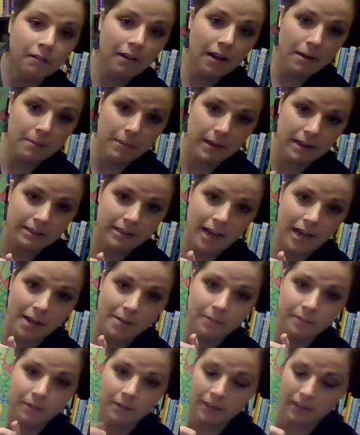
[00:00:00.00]
at
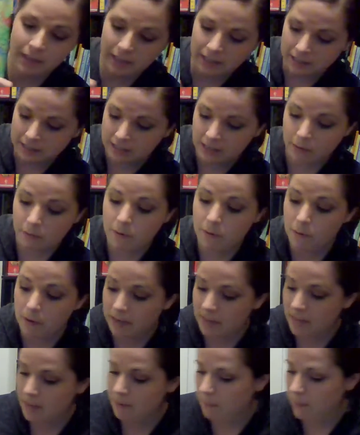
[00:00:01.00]
bedtime. It's like we
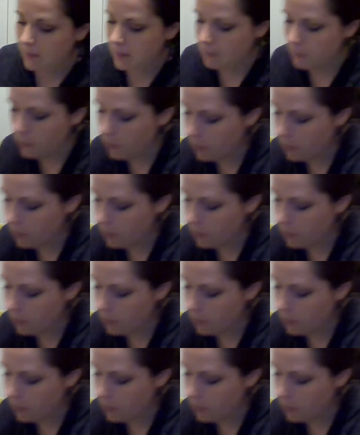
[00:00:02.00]
want to keep reading